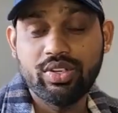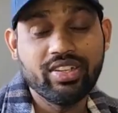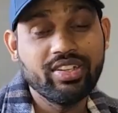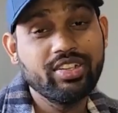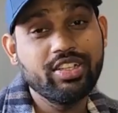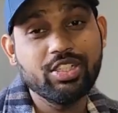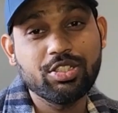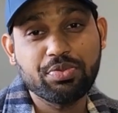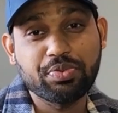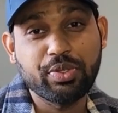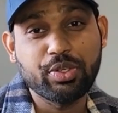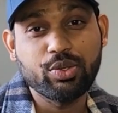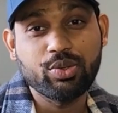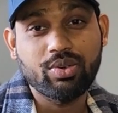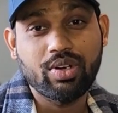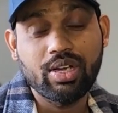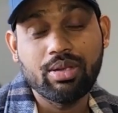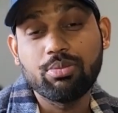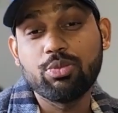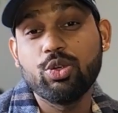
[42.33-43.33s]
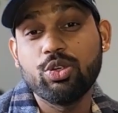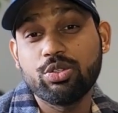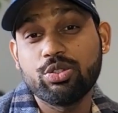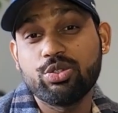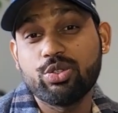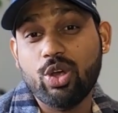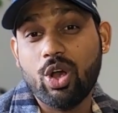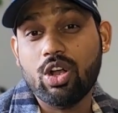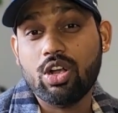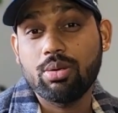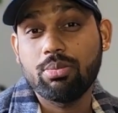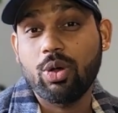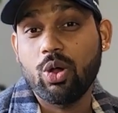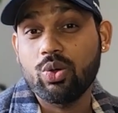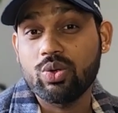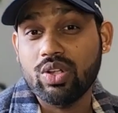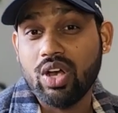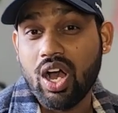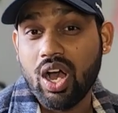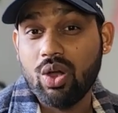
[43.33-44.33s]
in this video, I'm going to talk
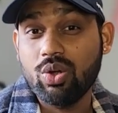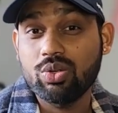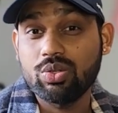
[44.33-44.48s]
about how